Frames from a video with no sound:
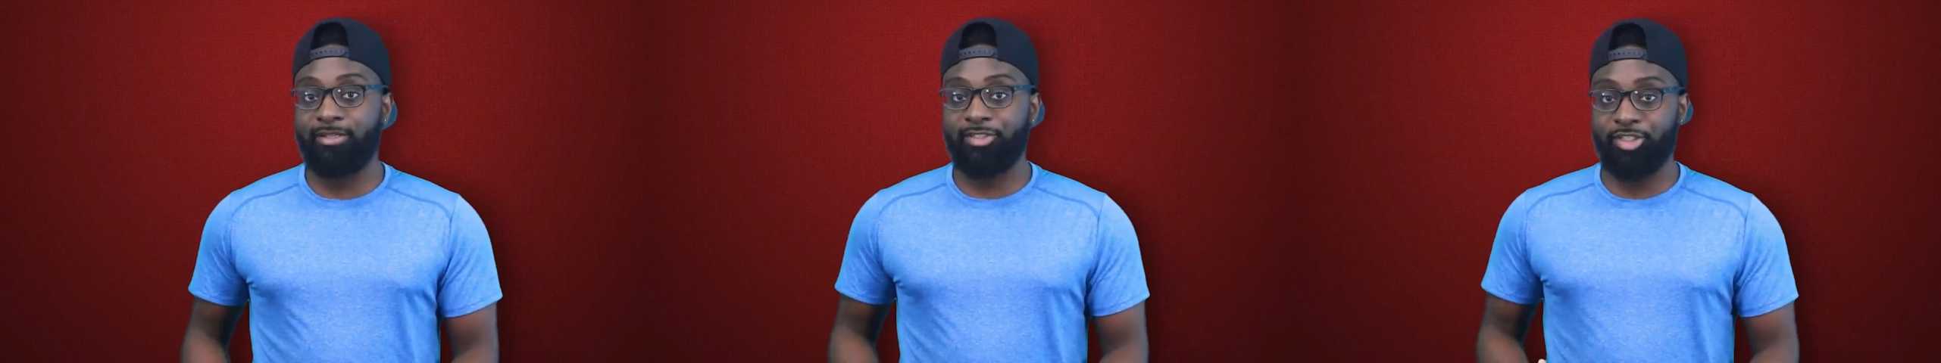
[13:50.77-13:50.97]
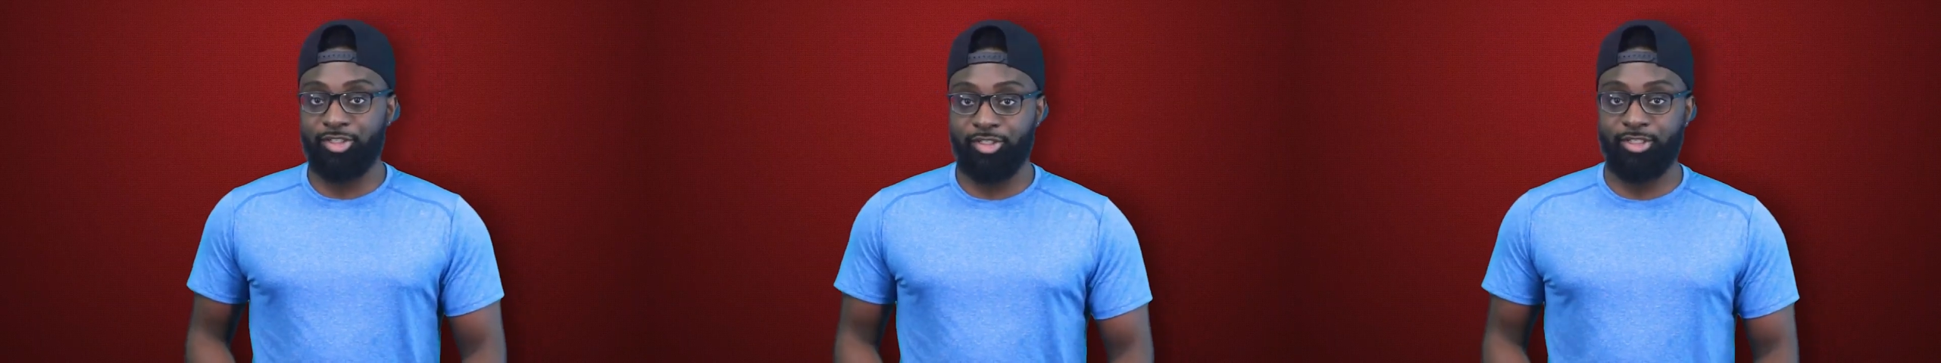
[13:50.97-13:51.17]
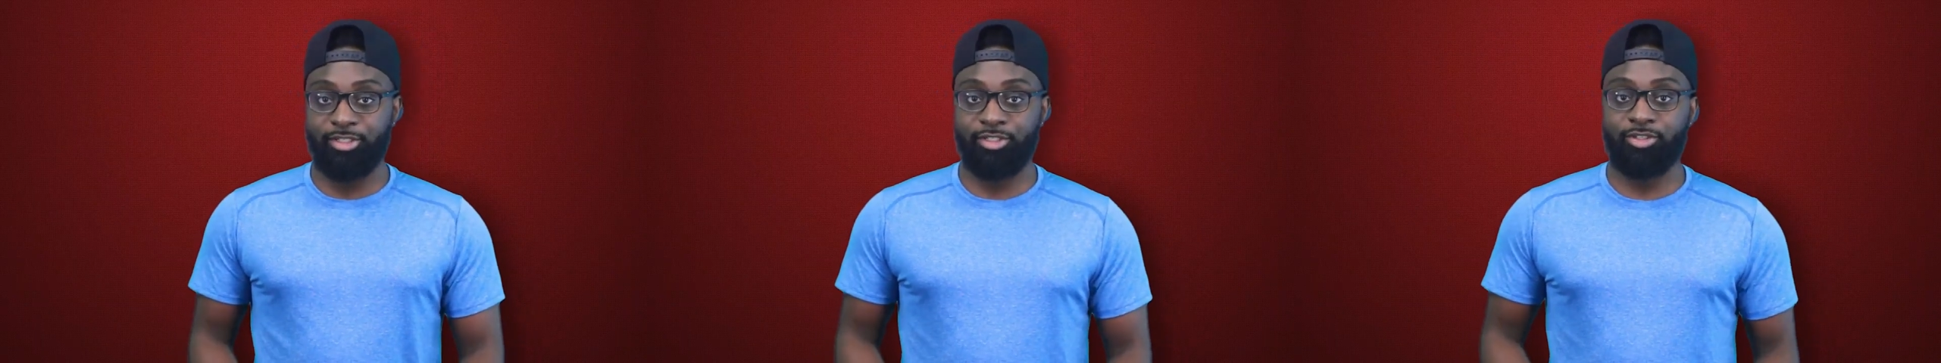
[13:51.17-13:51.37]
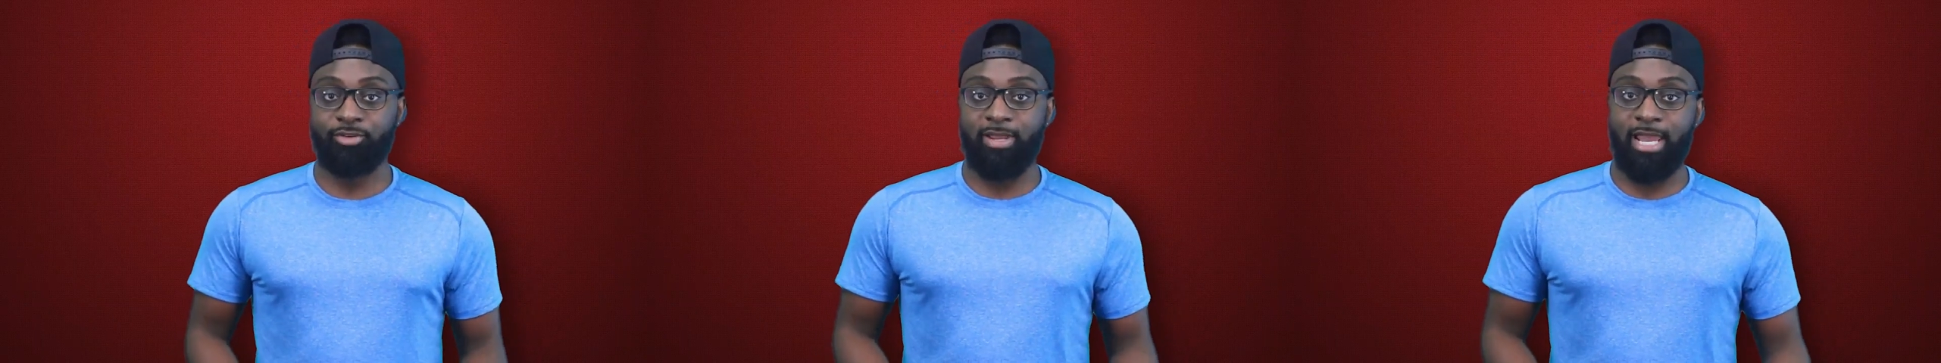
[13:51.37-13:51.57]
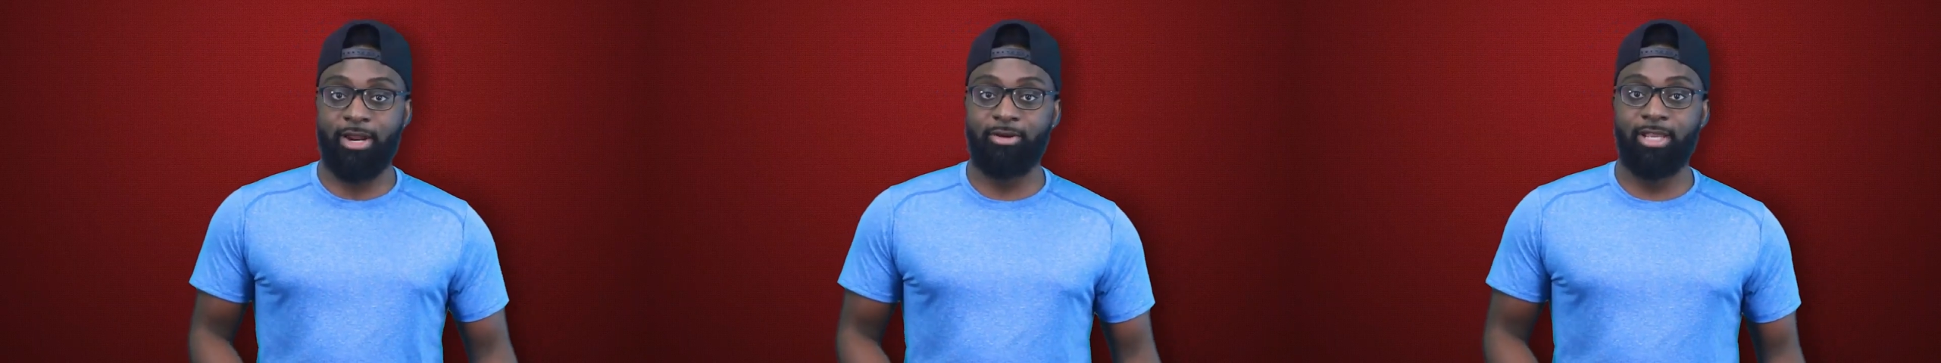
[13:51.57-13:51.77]
assistance to
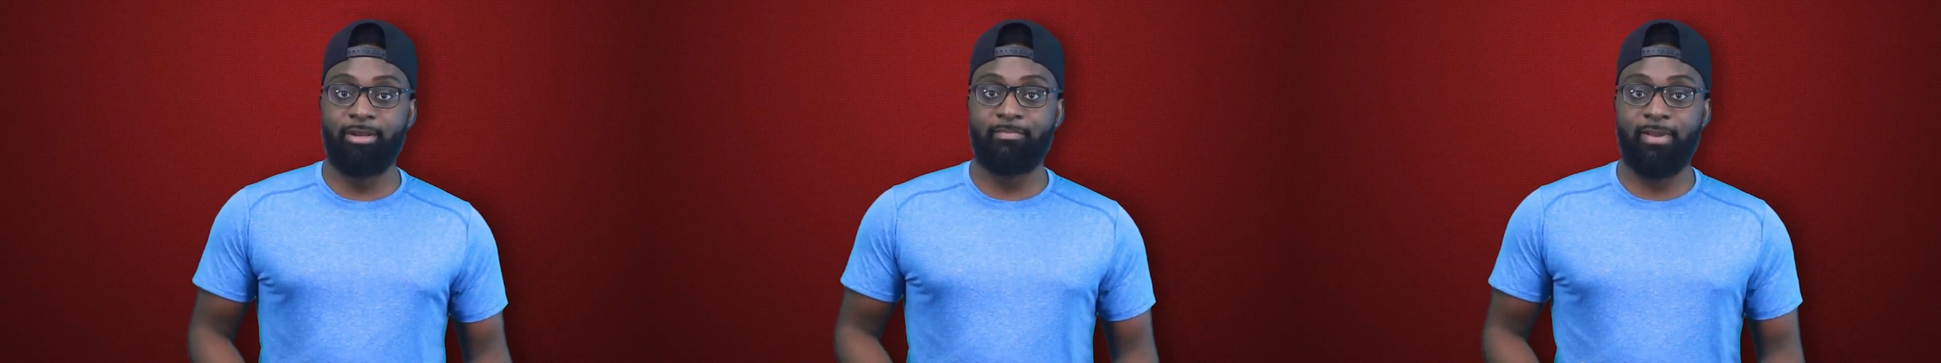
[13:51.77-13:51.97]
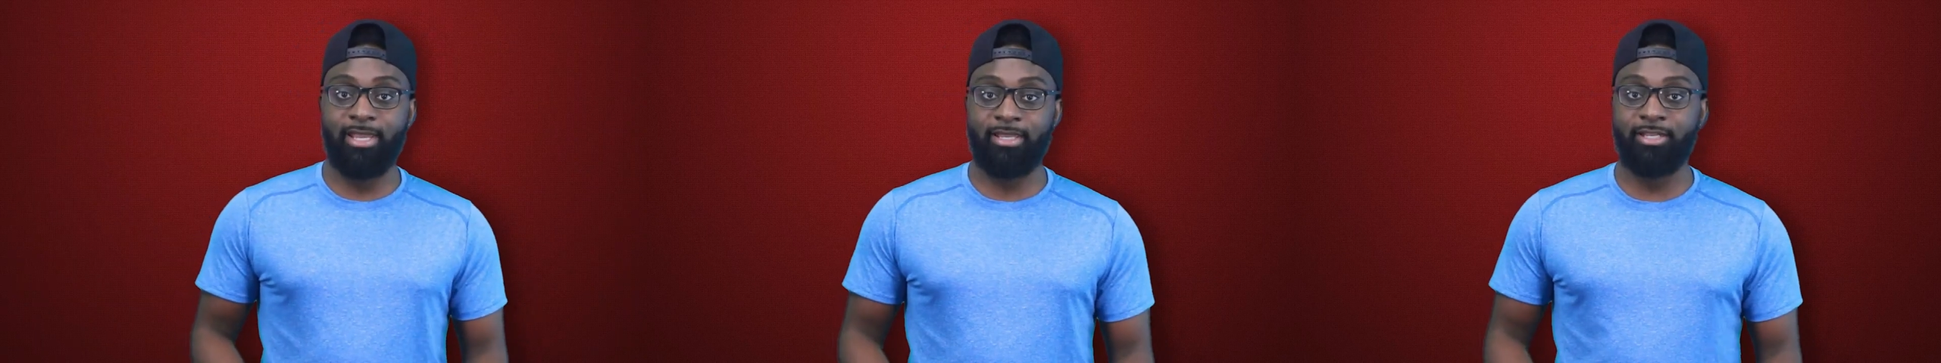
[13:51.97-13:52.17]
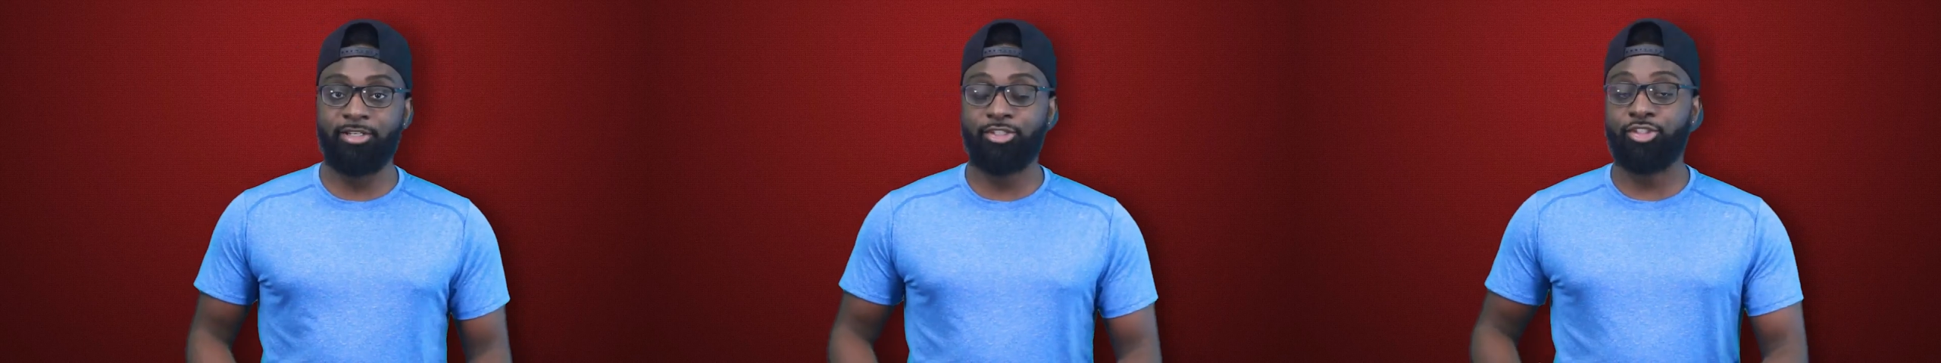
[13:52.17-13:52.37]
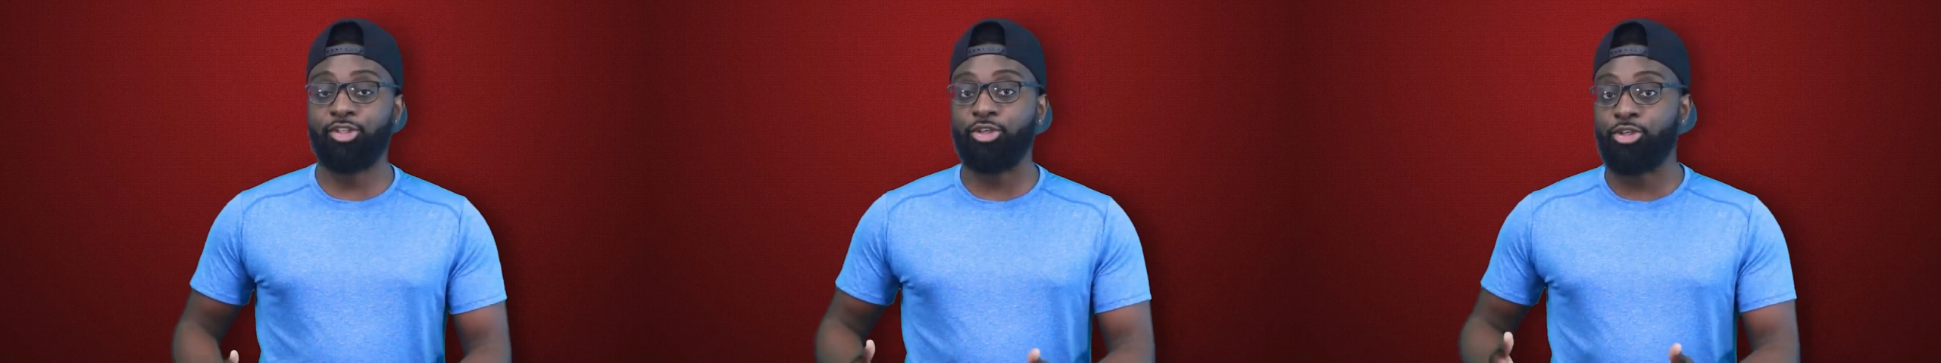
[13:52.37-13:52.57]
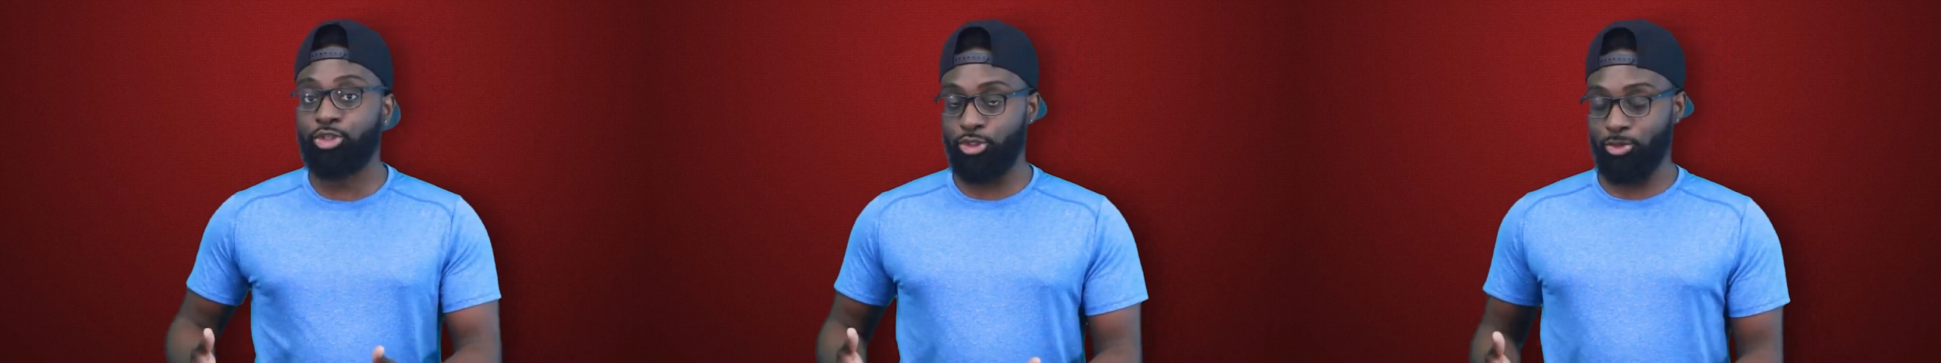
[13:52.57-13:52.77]
Harry and Meghan's
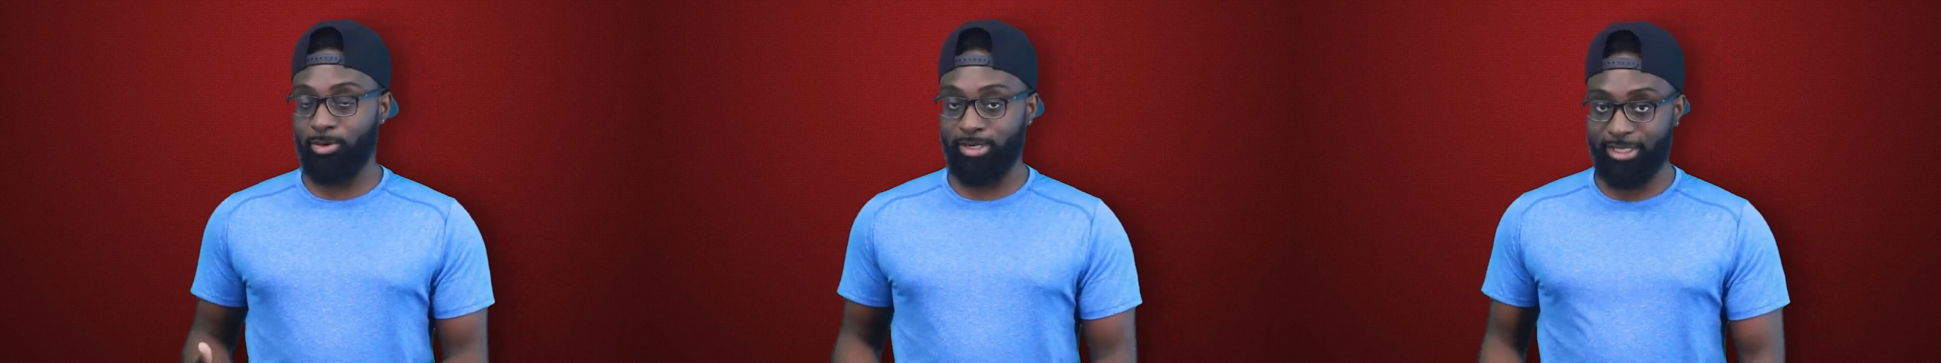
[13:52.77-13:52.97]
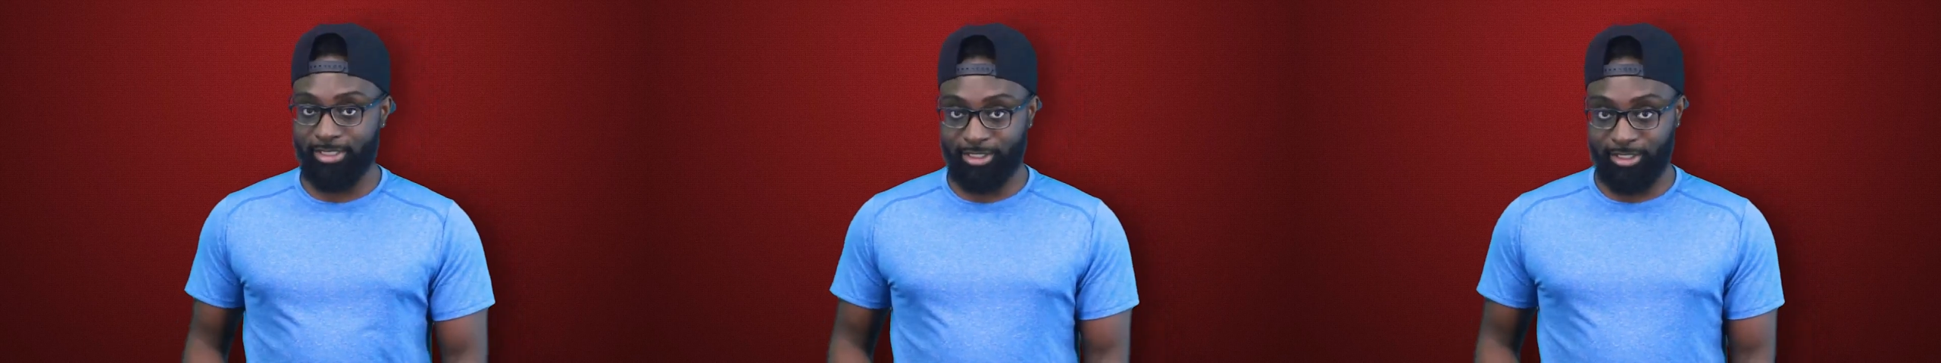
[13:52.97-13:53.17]
security